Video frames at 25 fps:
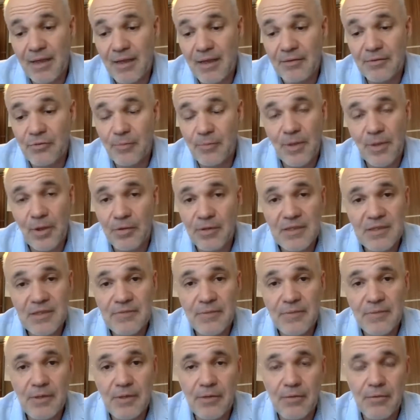to be honest
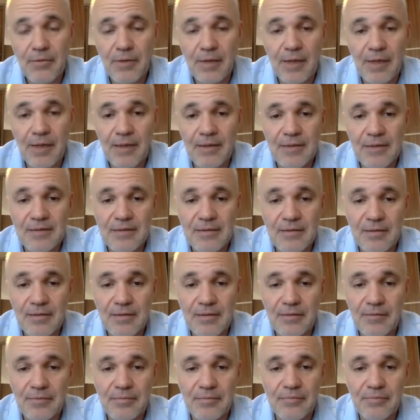with you, I
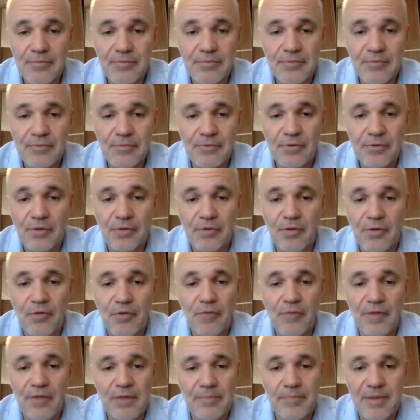still do not know
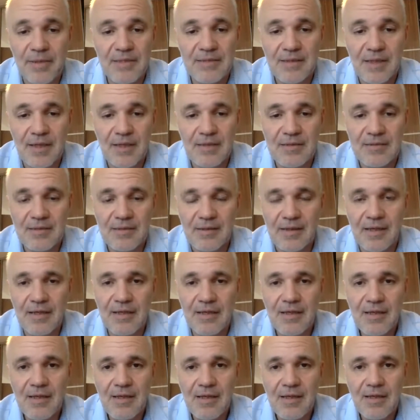very precisely,
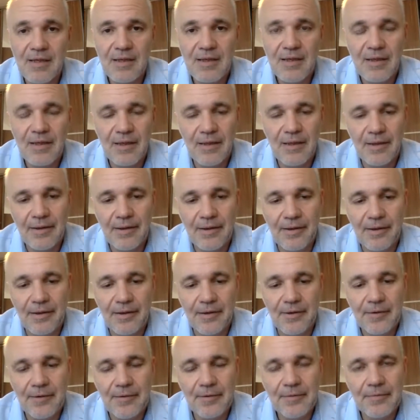
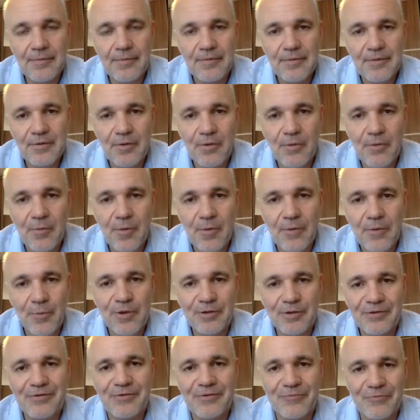you know,
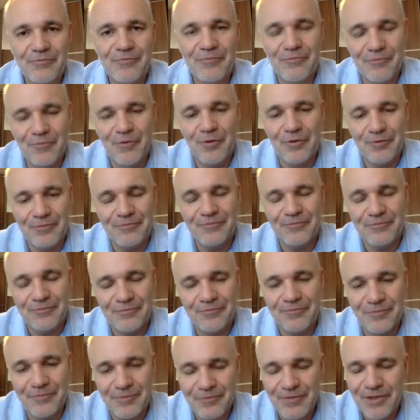
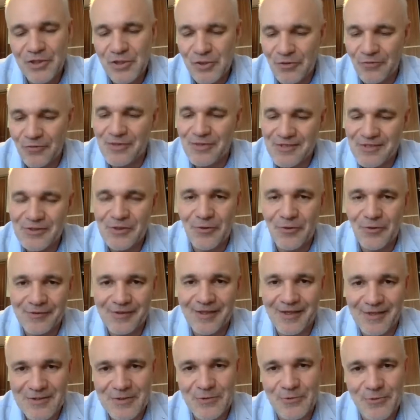which of these
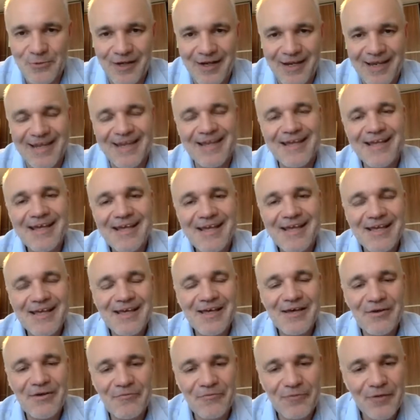contacts really
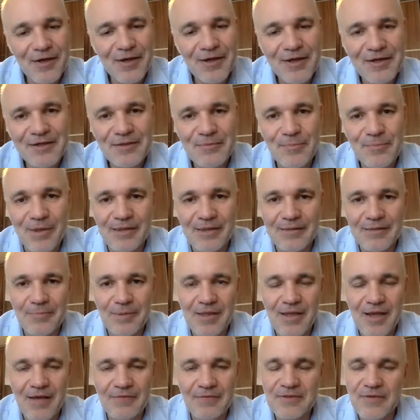worked.
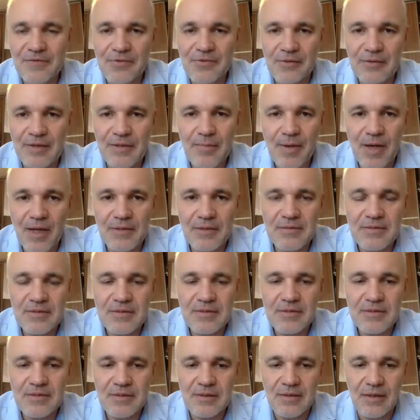But after 3
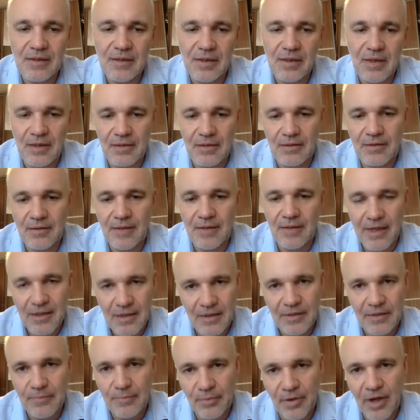months, and
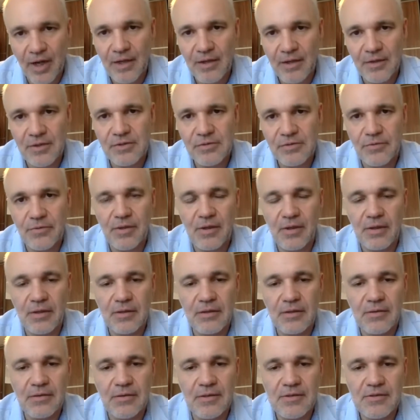luckily prior to
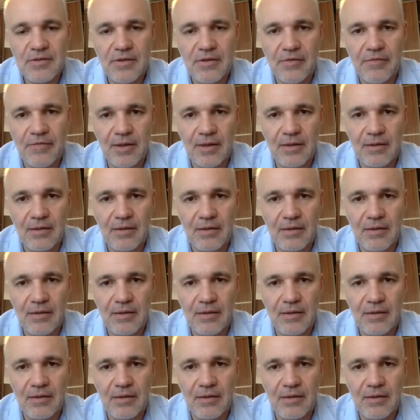the Slovak